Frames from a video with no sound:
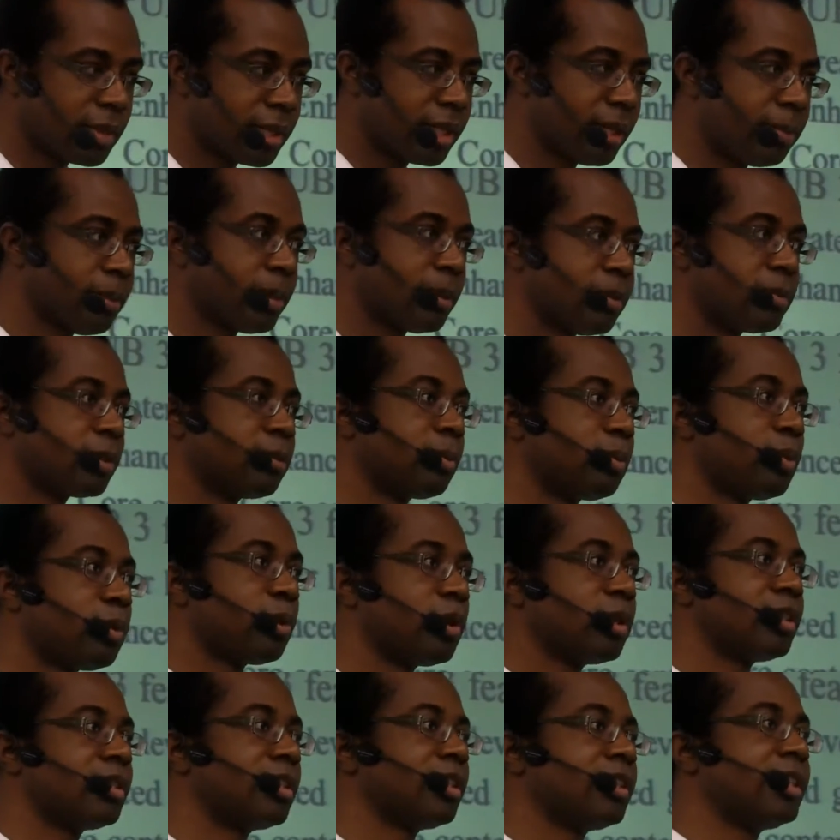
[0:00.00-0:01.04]
EPUB
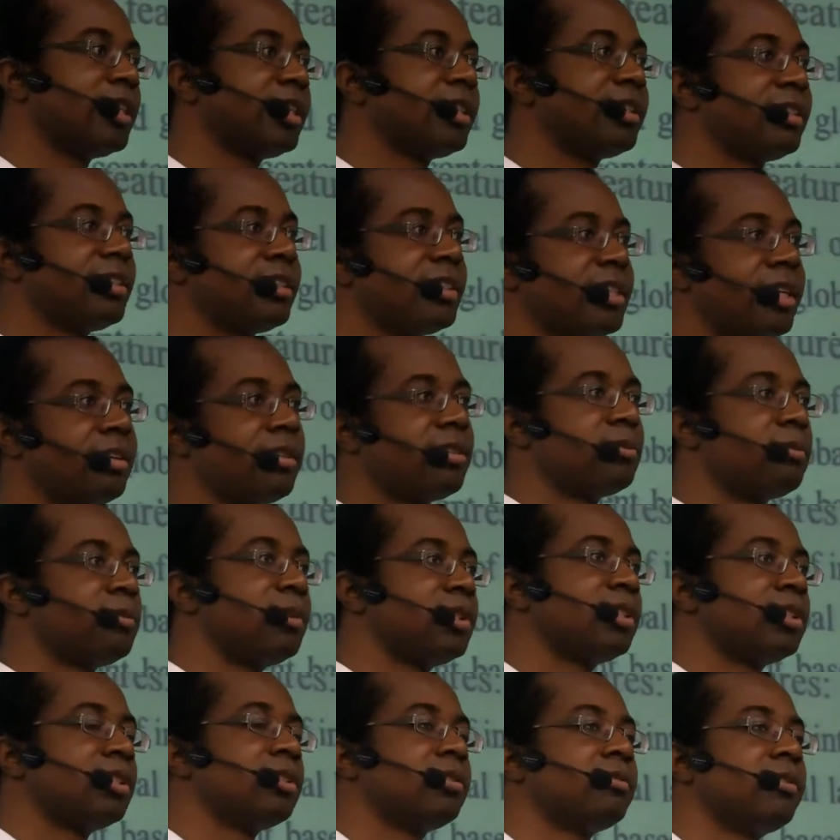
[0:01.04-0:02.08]
supports the DAISY standard,
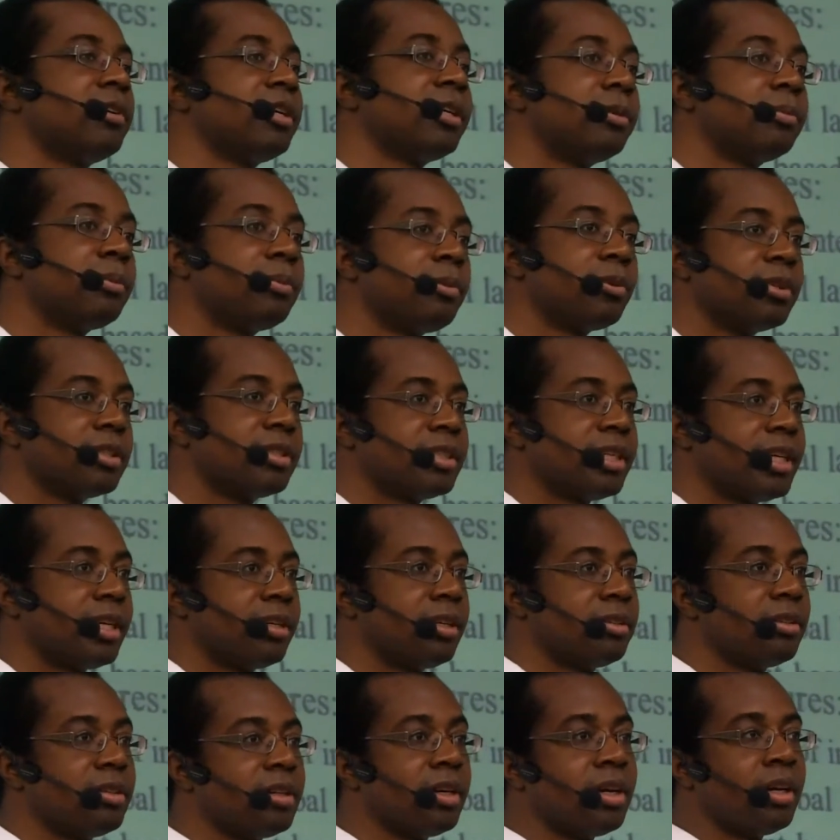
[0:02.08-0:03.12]
which is a very important
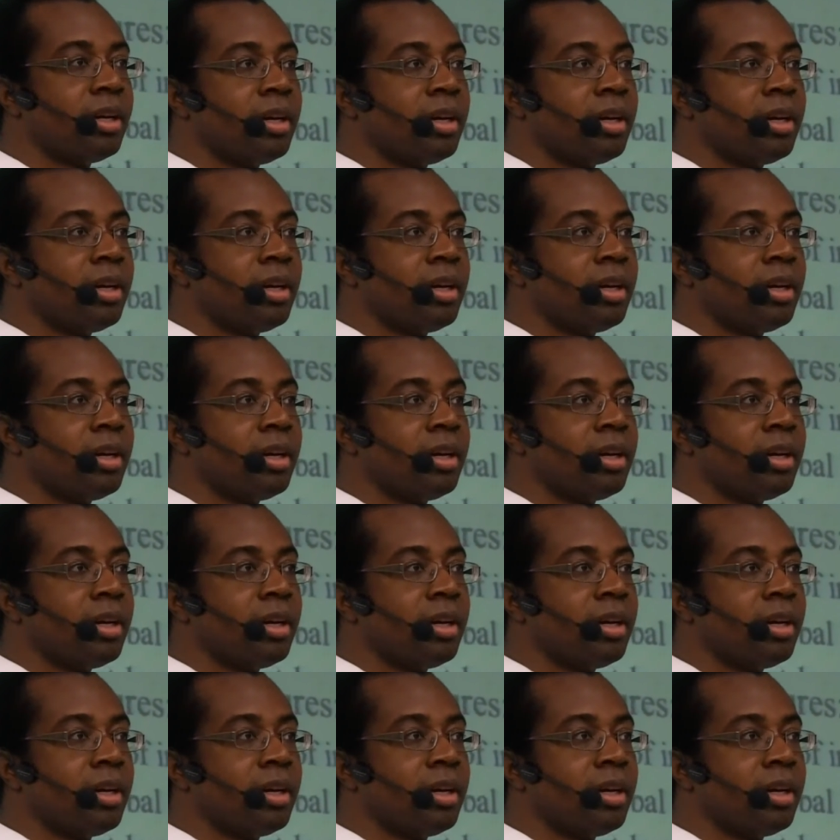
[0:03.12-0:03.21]
standard.